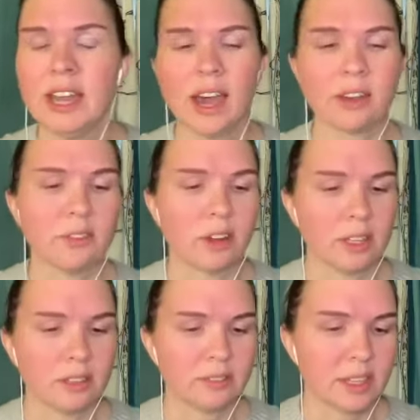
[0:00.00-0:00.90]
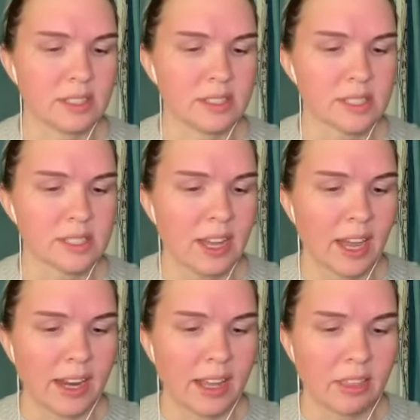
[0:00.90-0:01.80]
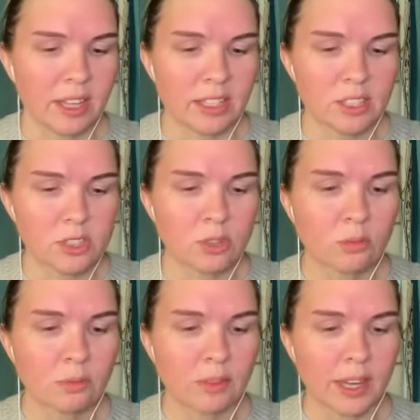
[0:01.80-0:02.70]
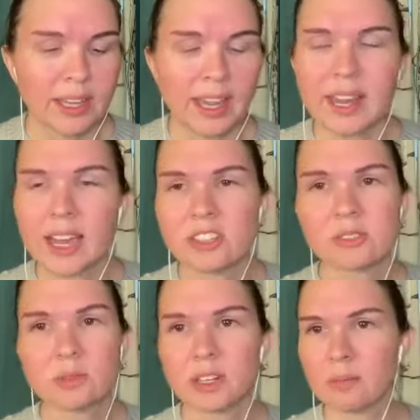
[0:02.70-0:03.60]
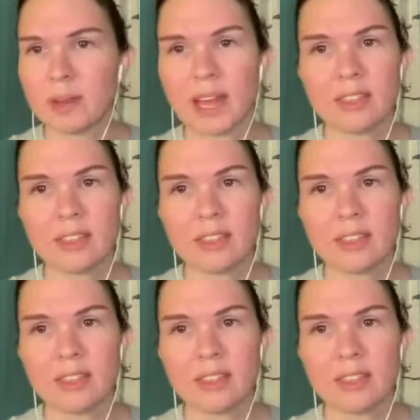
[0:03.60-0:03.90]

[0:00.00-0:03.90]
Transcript: out of all of this. And I think so, again, I just want to go back.